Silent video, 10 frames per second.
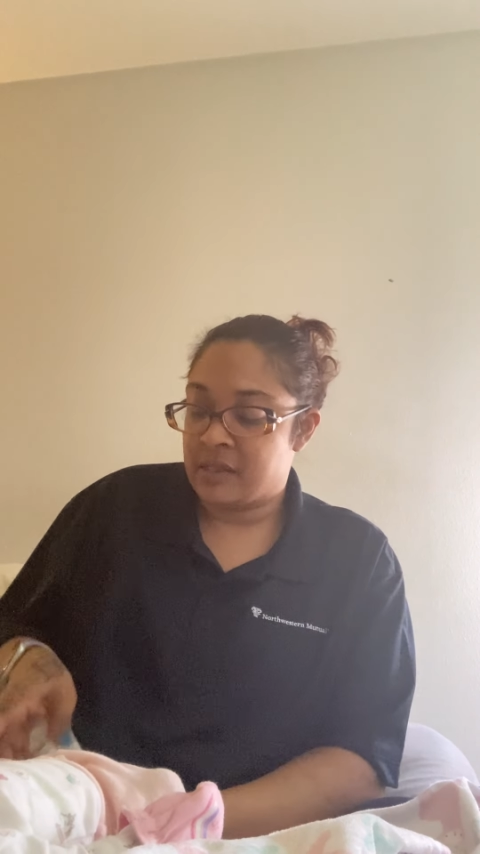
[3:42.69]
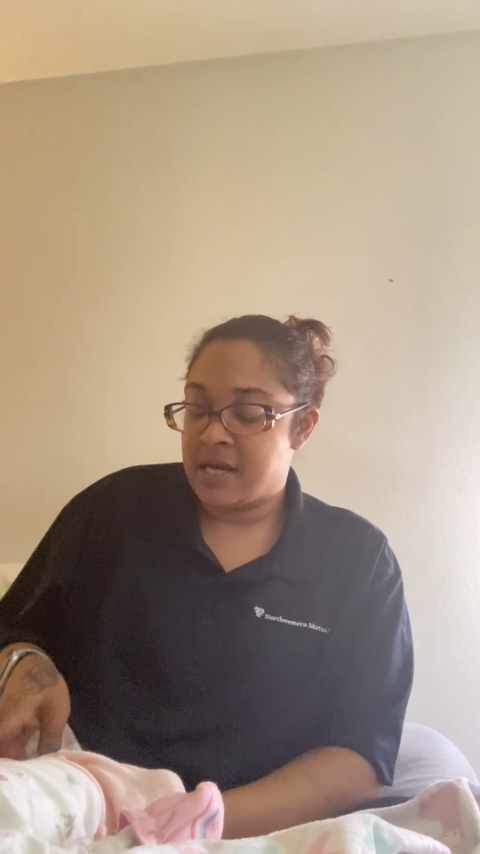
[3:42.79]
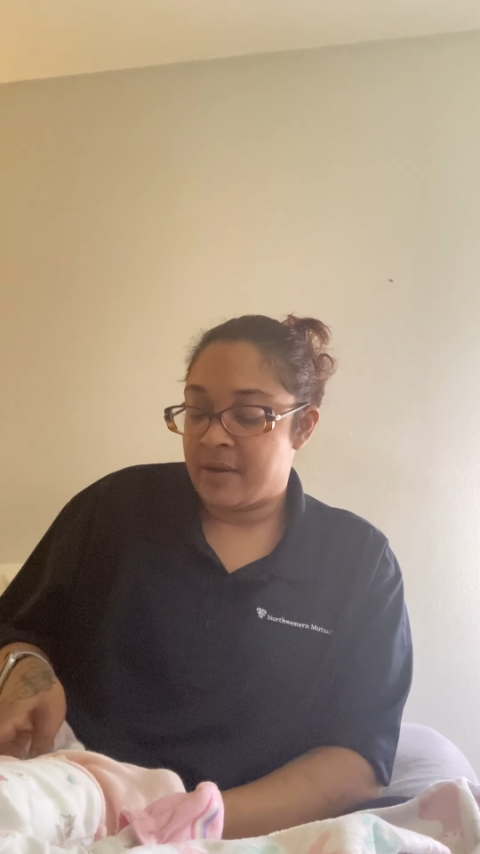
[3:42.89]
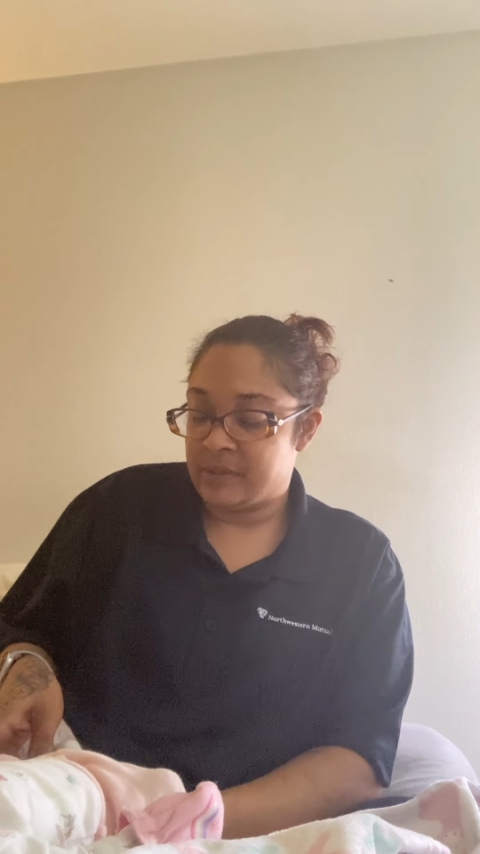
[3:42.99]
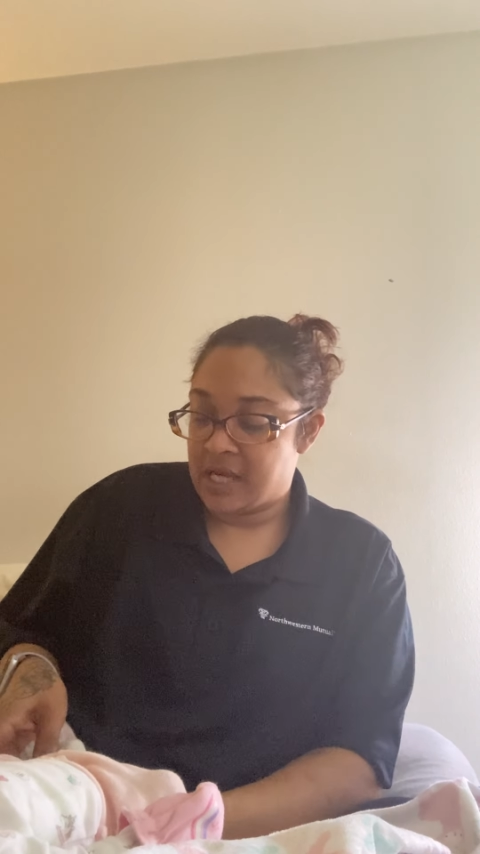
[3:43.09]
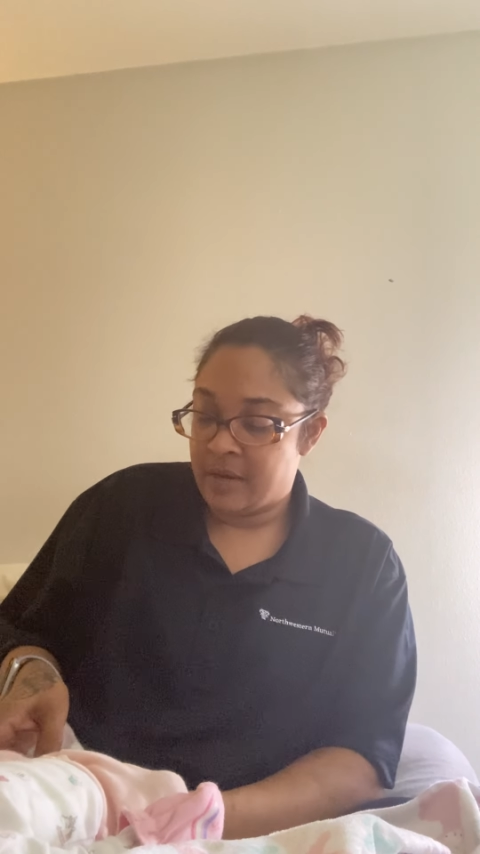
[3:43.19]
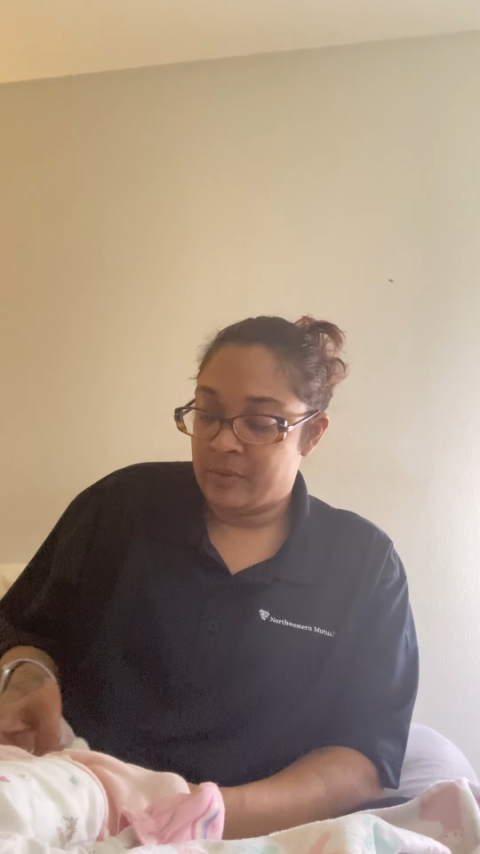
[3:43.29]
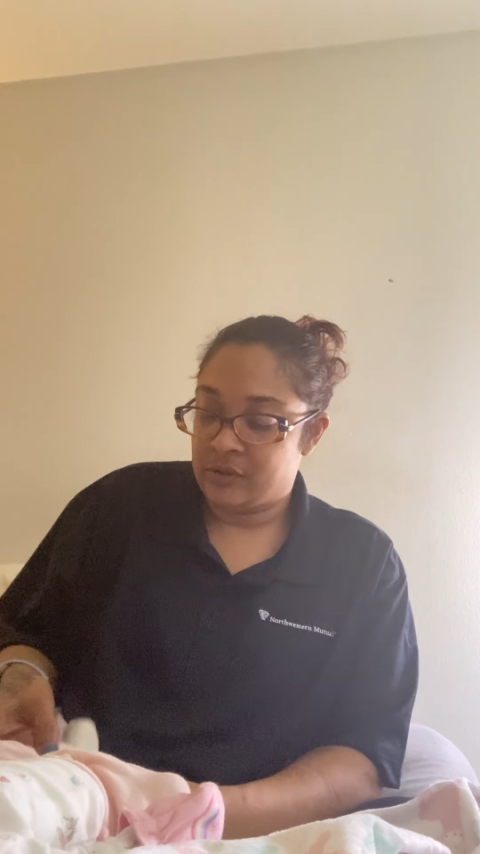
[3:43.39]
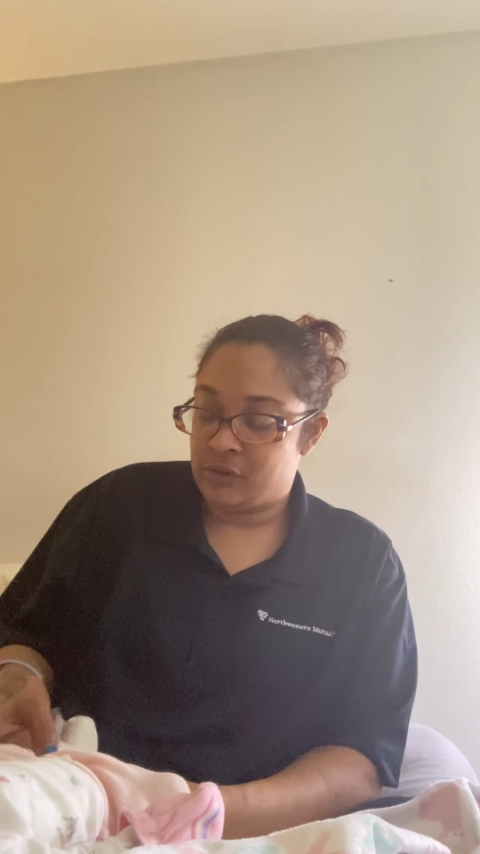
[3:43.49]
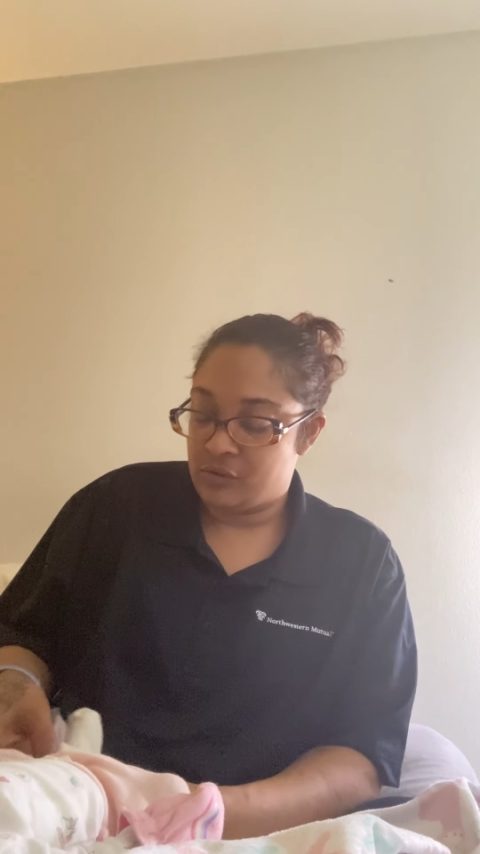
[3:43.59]
then I was
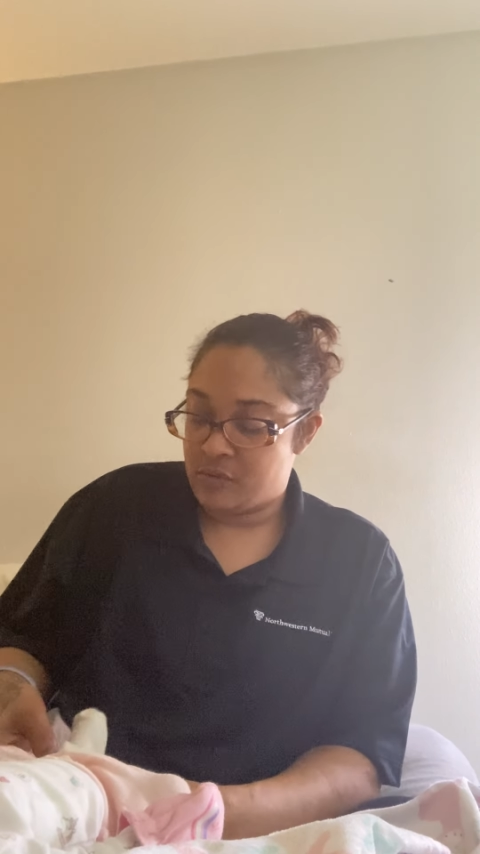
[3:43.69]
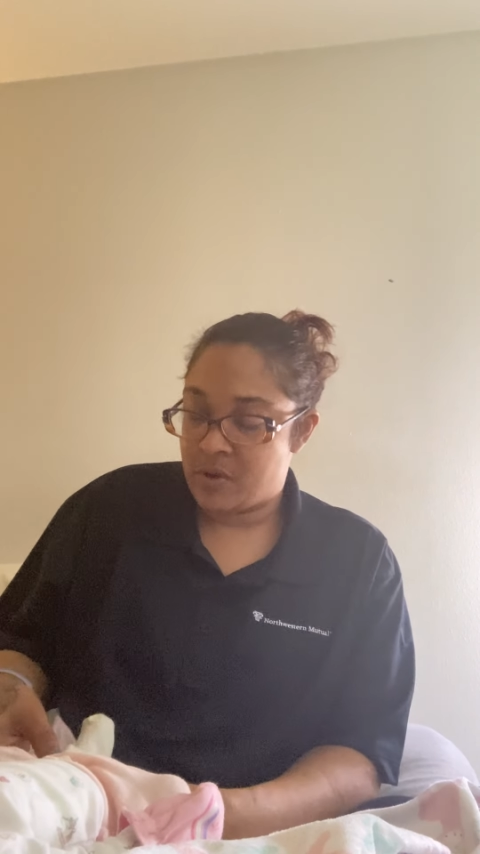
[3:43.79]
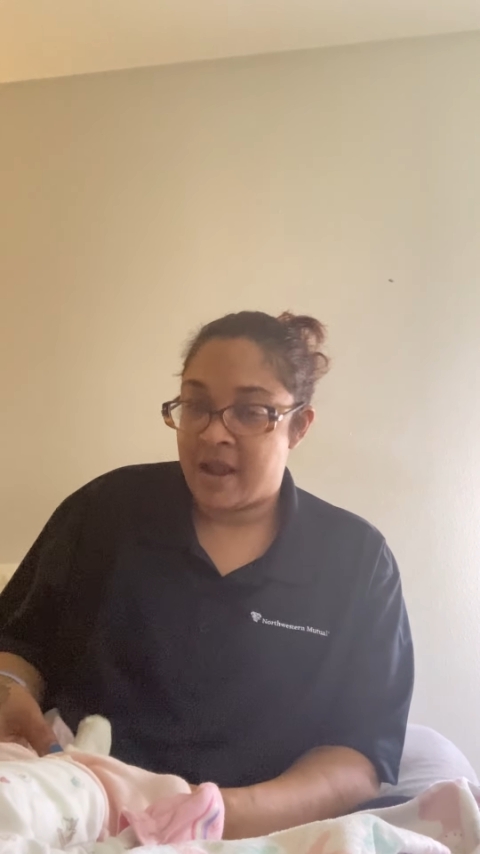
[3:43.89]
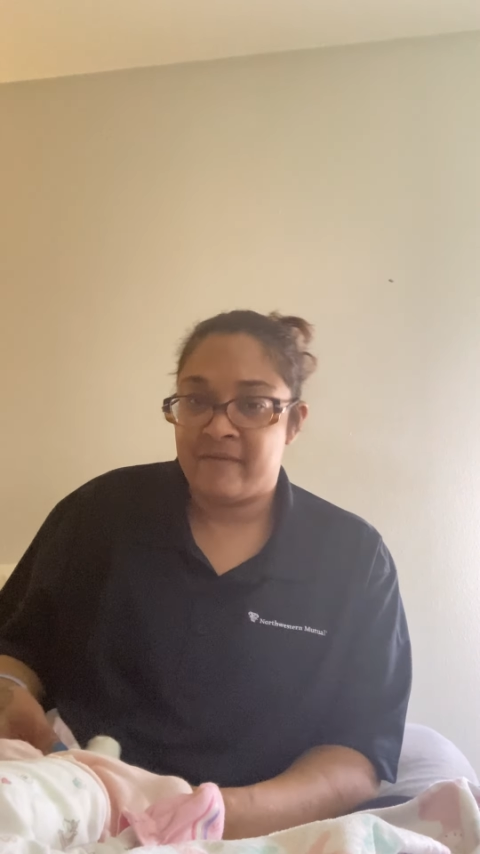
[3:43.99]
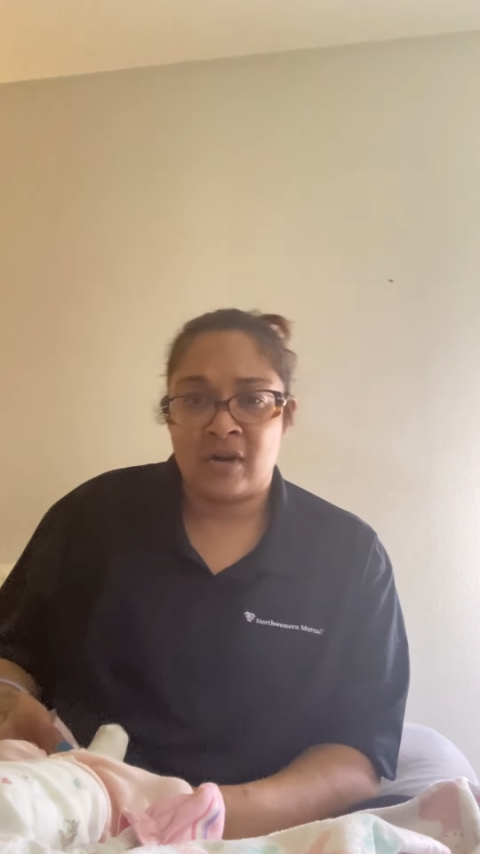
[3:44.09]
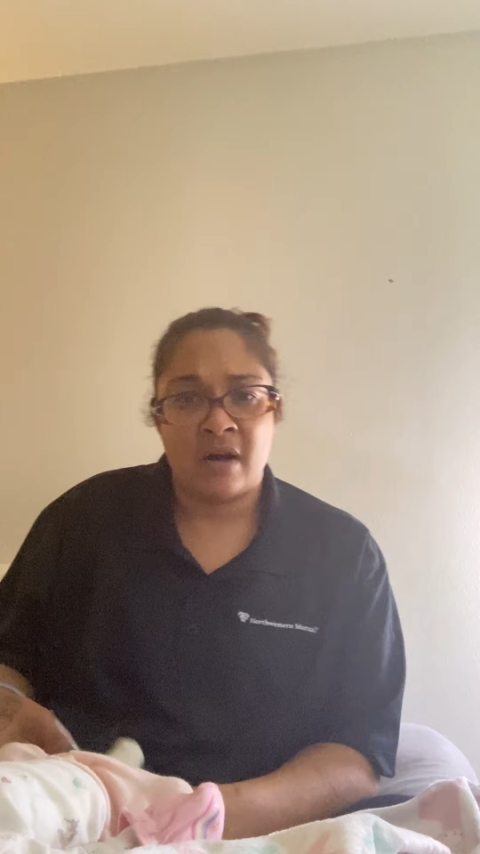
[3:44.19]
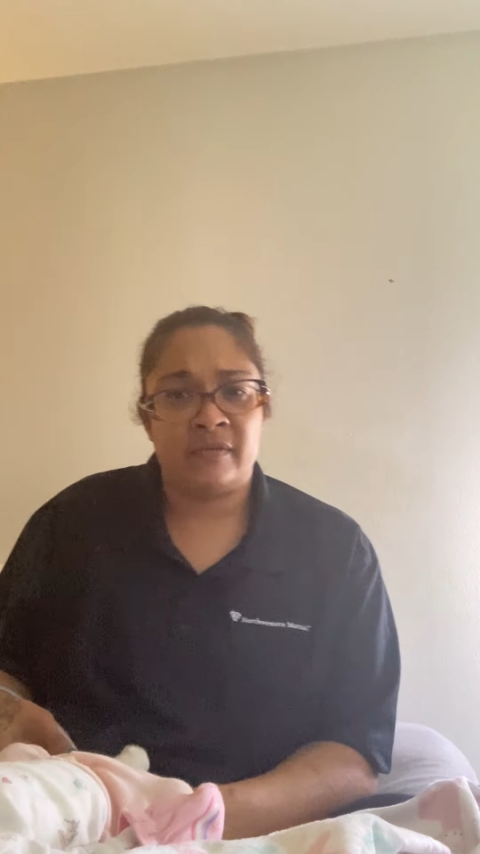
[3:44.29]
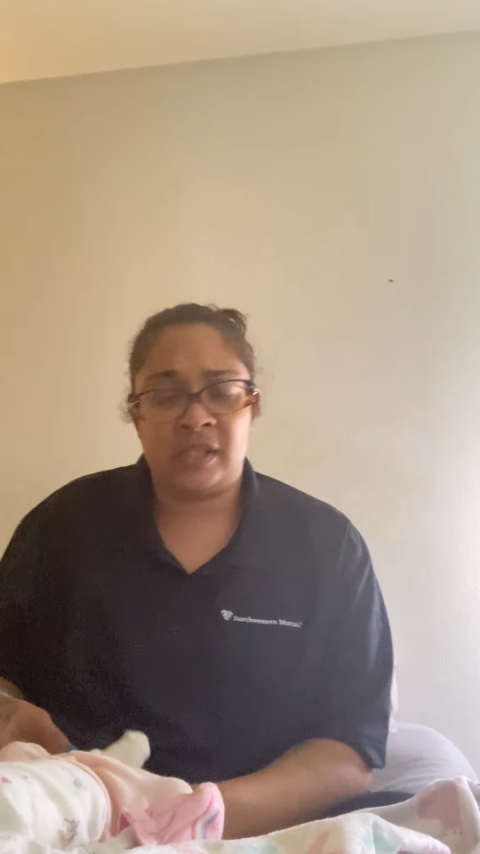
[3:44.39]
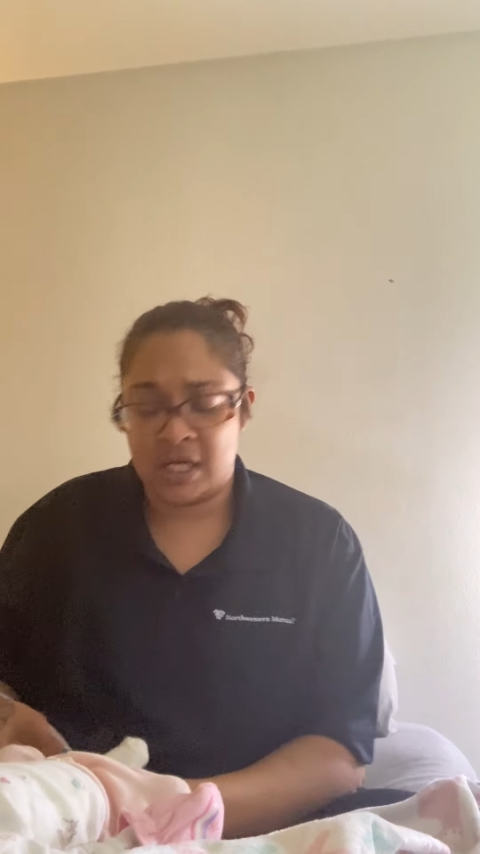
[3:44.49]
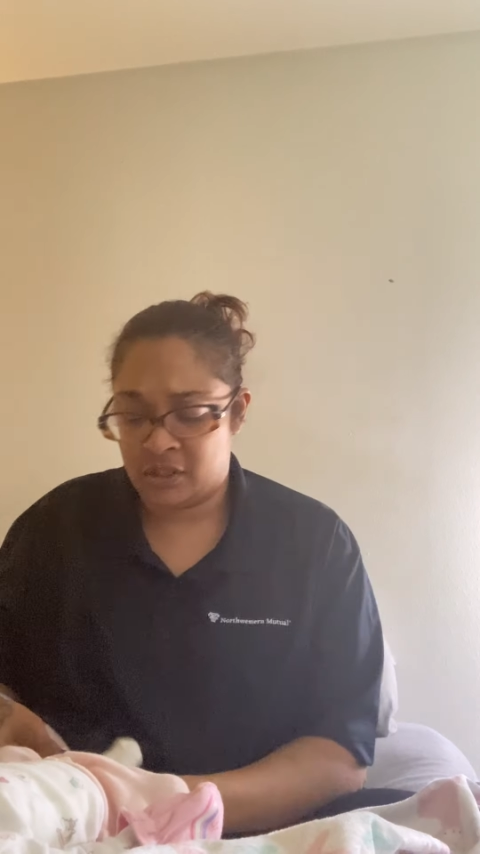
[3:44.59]
able to have a
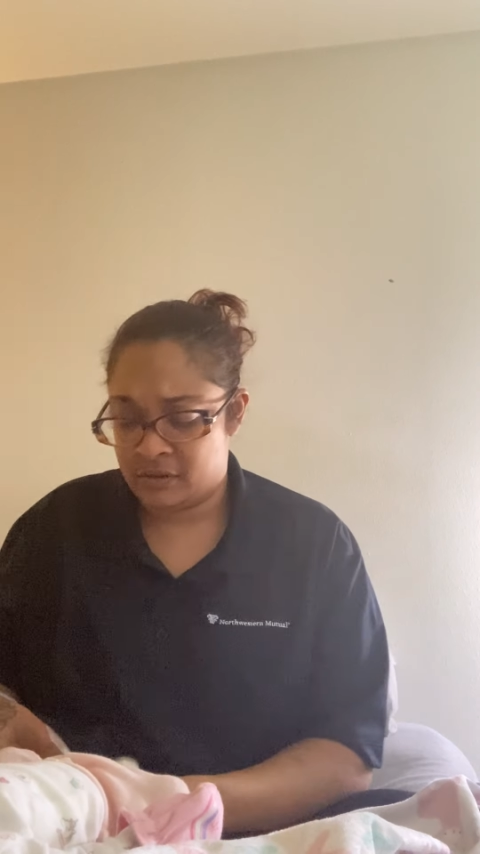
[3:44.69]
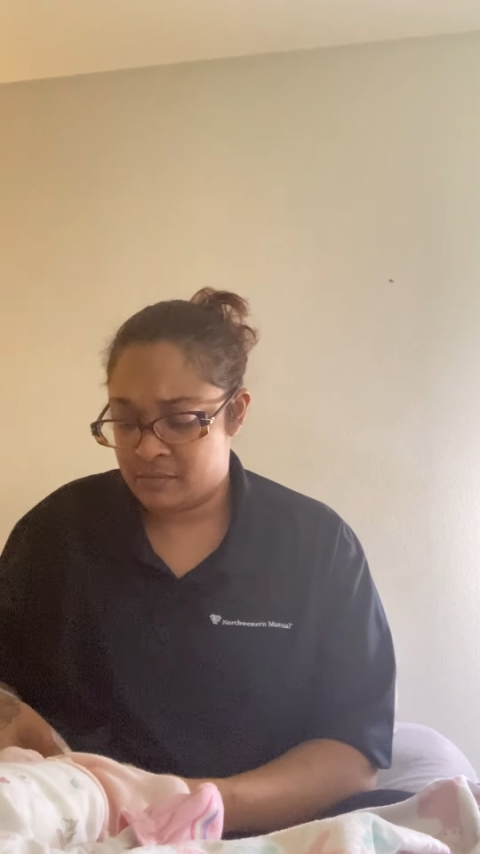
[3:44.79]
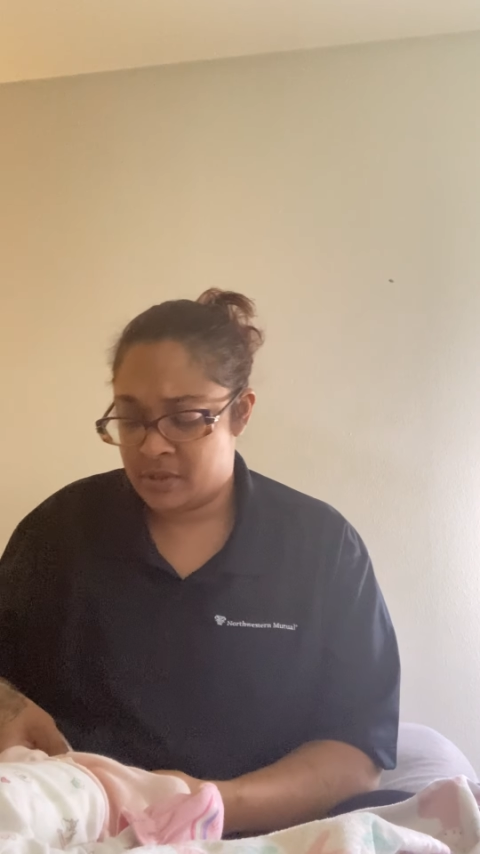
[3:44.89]
conversation.